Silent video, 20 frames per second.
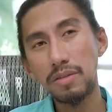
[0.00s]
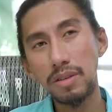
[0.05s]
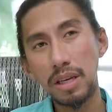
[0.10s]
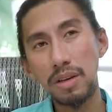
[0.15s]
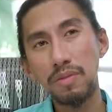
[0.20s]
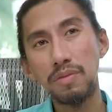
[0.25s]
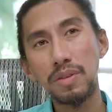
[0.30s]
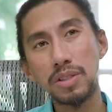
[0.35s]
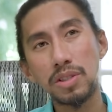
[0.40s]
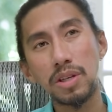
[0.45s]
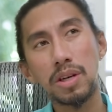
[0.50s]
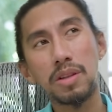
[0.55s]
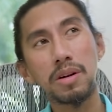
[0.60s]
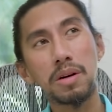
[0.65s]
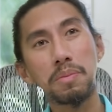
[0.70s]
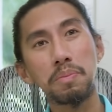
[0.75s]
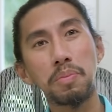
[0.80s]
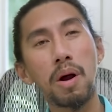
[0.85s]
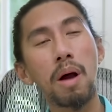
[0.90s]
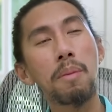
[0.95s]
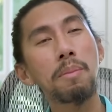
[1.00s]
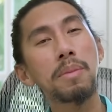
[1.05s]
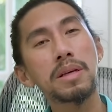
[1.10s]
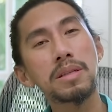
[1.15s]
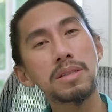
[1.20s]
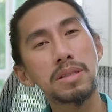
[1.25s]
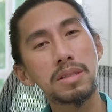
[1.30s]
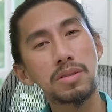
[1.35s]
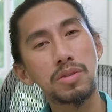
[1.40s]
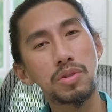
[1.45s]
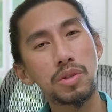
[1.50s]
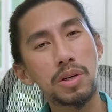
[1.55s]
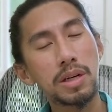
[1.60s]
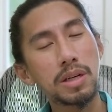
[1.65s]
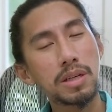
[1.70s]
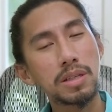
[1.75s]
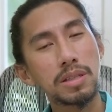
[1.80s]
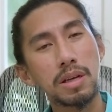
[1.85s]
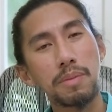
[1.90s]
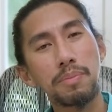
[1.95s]
have gave each other a promise
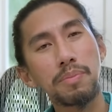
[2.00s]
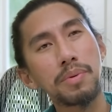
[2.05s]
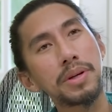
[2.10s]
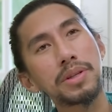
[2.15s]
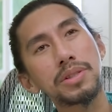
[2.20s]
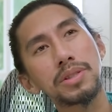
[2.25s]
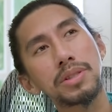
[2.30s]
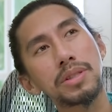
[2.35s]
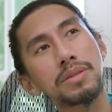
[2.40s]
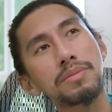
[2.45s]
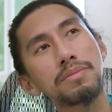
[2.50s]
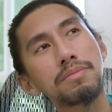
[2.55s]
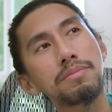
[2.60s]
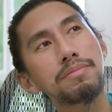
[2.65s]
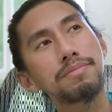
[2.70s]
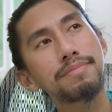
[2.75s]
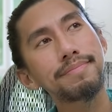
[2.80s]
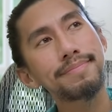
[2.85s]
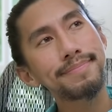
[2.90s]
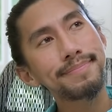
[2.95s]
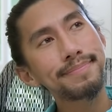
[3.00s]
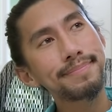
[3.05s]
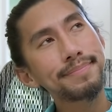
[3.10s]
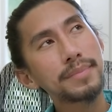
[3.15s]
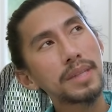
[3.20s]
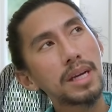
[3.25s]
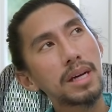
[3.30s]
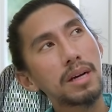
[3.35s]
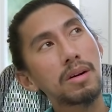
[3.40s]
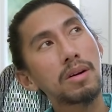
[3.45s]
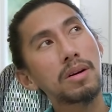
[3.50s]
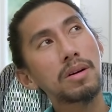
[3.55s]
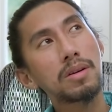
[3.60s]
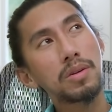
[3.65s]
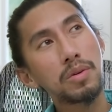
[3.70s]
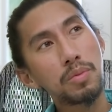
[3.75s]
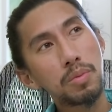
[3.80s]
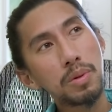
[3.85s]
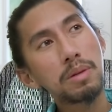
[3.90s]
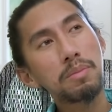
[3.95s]
during the separation, mm-hmm. or
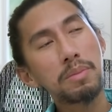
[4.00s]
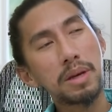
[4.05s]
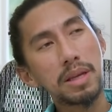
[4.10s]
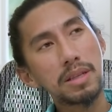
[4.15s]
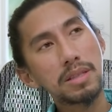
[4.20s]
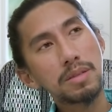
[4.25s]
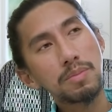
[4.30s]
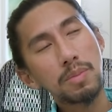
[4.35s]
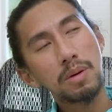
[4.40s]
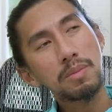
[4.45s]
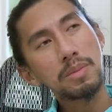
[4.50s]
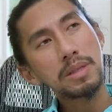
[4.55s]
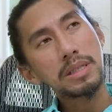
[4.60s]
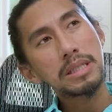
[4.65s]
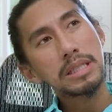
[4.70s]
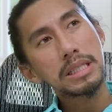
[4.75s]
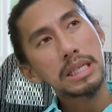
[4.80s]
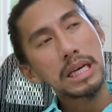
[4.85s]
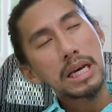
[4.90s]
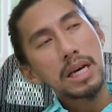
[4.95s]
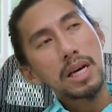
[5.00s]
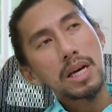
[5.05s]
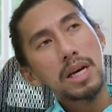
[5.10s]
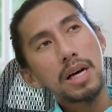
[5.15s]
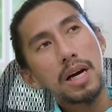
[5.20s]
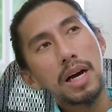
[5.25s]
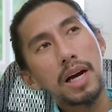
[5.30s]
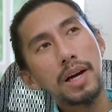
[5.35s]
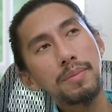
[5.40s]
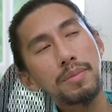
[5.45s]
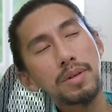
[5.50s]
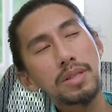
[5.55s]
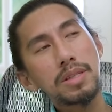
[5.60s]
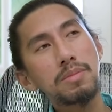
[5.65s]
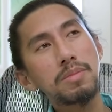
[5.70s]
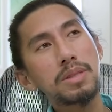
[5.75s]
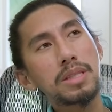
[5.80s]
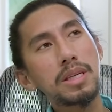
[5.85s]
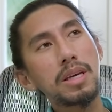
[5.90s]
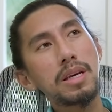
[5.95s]
you will make this promise. I'm because
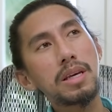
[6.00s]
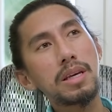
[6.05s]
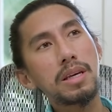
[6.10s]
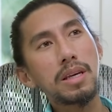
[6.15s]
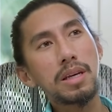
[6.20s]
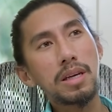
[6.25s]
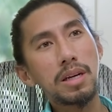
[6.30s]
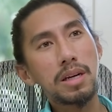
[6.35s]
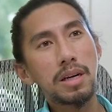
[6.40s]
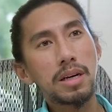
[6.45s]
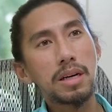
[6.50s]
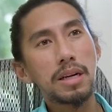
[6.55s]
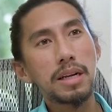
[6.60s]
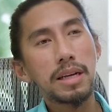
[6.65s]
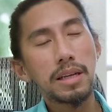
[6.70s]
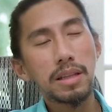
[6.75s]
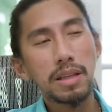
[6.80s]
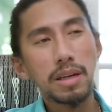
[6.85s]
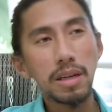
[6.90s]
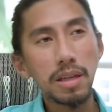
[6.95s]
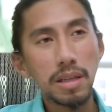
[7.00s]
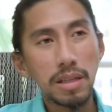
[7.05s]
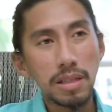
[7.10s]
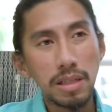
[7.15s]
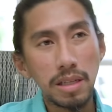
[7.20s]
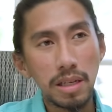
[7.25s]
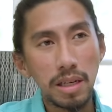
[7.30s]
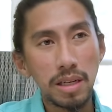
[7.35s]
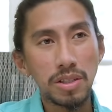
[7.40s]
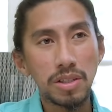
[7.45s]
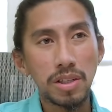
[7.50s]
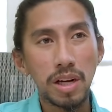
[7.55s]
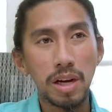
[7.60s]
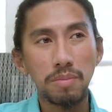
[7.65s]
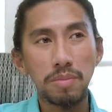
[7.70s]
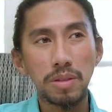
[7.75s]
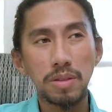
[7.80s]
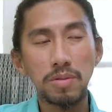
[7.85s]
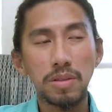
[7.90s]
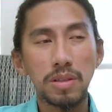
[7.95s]
I'm seeing here like there is an age
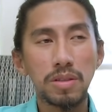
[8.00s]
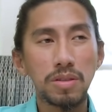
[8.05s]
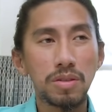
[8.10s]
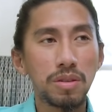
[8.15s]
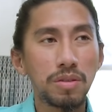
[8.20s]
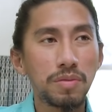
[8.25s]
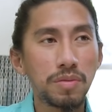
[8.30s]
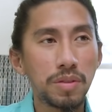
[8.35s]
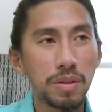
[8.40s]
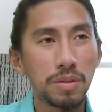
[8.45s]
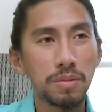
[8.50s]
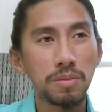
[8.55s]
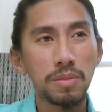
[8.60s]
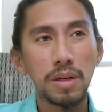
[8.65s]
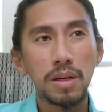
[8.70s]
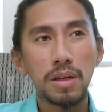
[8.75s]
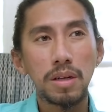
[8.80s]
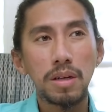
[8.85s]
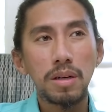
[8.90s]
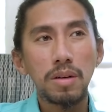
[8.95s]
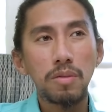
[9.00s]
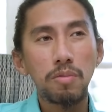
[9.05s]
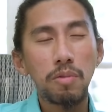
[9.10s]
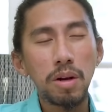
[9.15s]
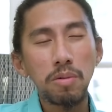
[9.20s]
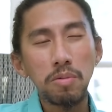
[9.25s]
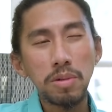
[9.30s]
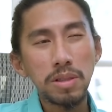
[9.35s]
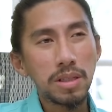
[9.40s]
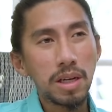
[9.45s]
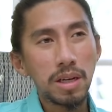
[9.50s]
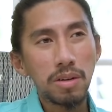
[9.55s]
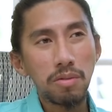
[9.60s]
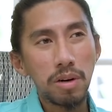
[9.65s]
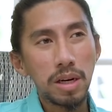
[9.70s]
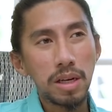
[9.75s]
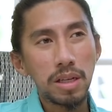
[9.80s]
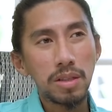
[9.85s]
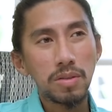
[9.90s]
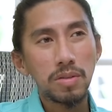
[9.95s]
gap between the two of you one was not
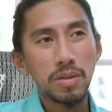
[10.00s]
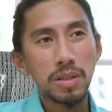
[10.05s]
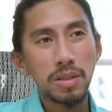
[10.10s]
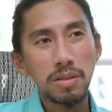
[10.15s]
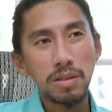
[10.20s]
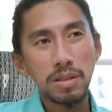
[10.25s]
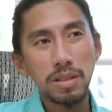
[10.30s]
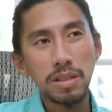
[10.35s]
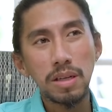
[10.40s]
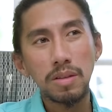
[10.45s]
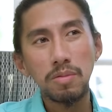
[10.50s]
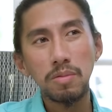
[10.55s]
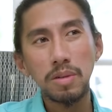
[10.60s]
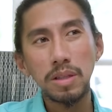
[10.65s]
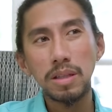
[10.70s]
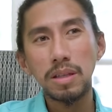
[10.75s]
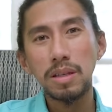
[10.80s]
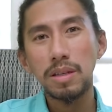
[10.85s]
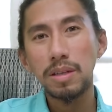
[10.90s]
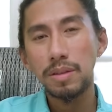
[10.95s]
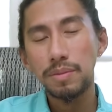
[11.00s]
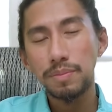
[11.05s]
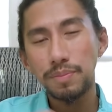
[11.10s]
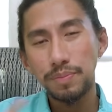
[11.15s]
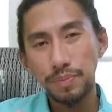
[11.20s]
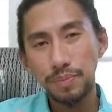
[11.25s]
ready to understand what the